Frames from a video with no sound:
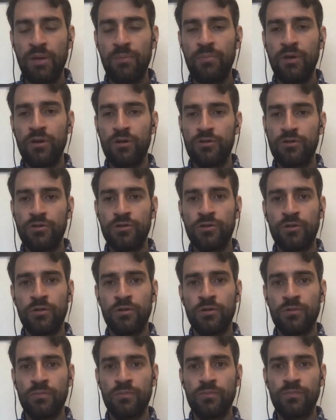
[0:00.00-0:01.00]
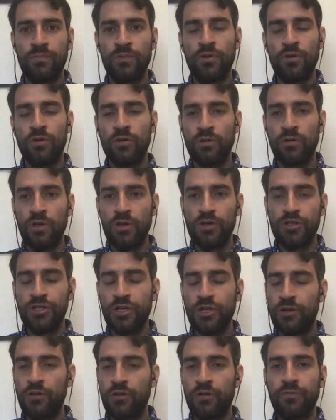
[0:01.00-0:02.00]
also, share
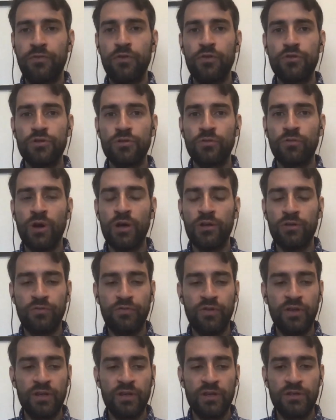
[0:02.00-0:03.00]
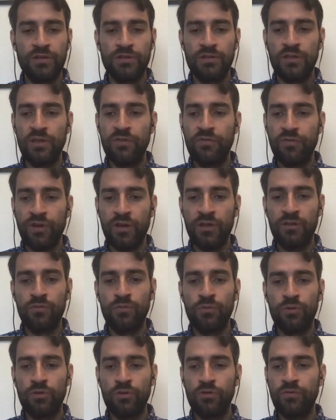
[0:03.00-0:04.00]
your views on why you think is different,
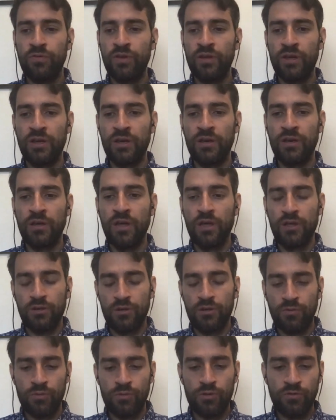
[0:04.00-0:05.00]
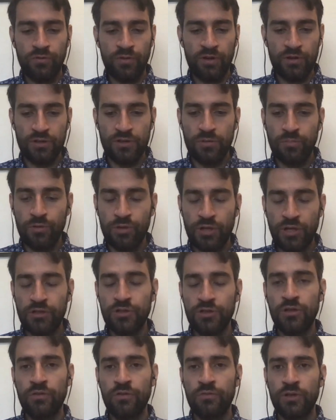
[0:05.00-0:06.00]
what you think, what you think is the
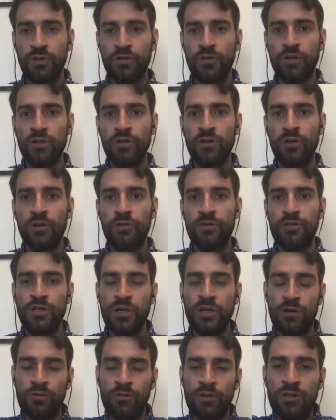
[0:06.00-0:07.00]
potential of the technology, how it